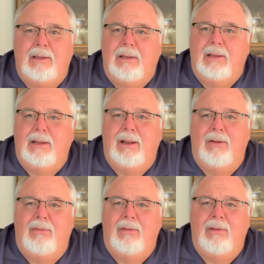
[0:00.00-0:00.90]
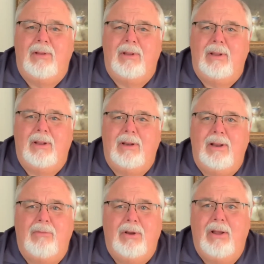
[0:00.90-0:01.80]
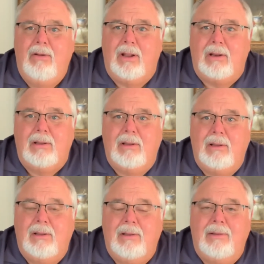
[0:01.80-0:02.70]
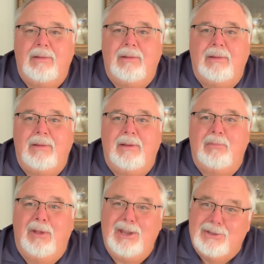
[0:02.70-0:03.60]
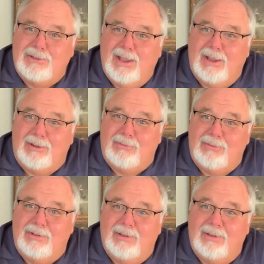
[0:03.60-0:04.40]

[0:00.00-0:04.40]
You know, don't do it. Be yourself.